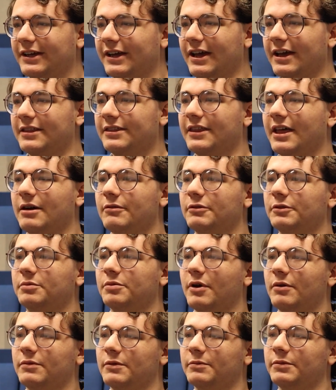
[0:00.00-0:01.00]
and that would
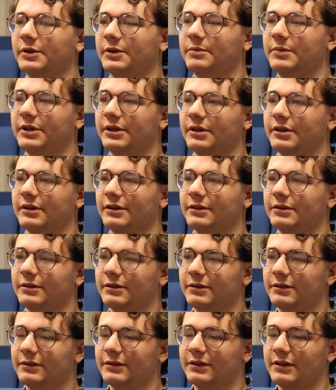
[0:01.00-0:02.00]
probably be a
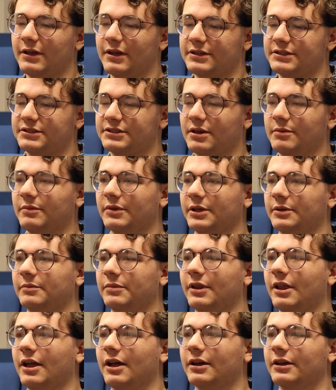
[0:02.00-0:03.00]
stumbling
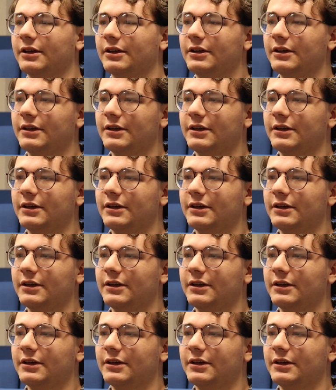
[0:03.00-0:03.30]
block.